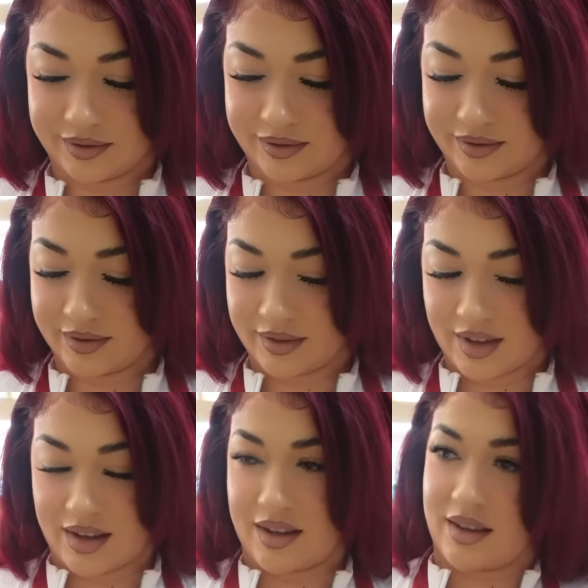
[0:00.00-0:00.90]

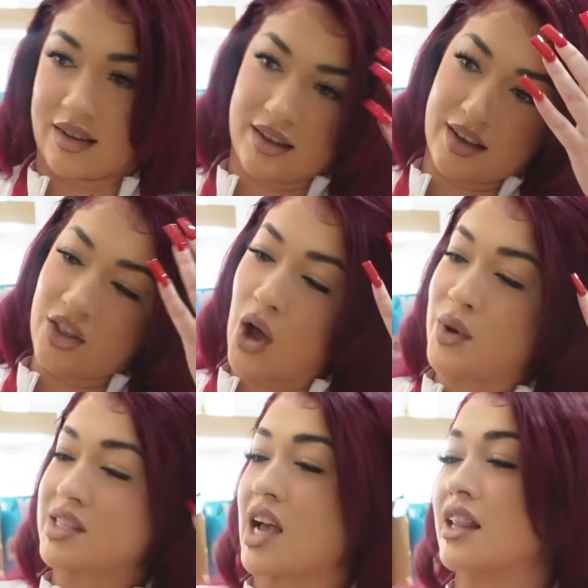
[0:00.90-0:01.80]
Okay, I'll no,
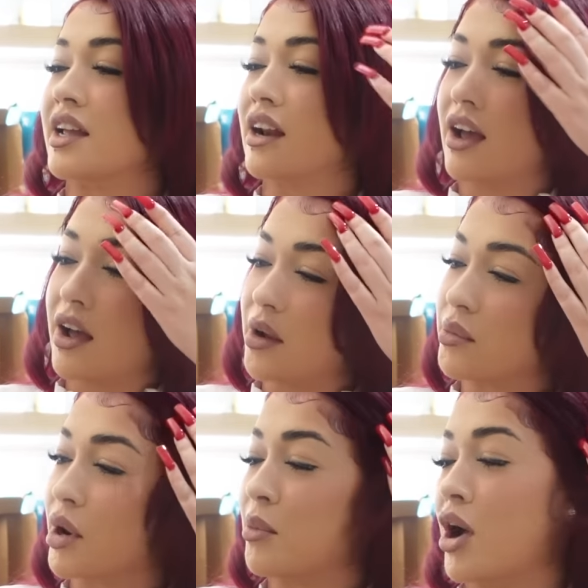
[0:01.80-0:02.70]
we're telling right
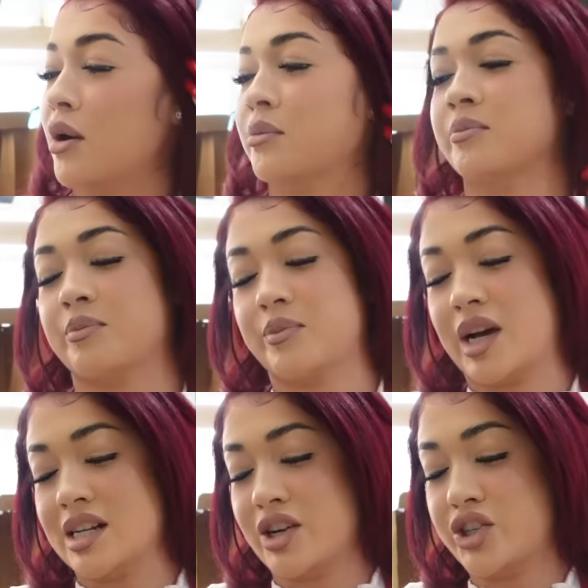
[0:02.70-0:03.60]
your mom.
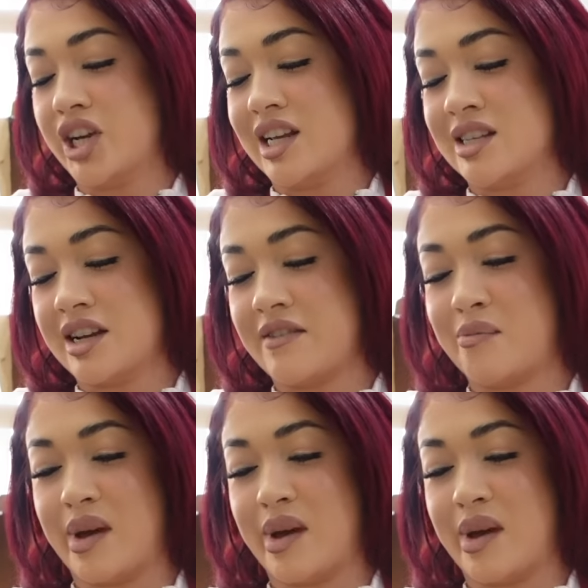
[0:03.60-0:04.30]
Because her chile's not even good.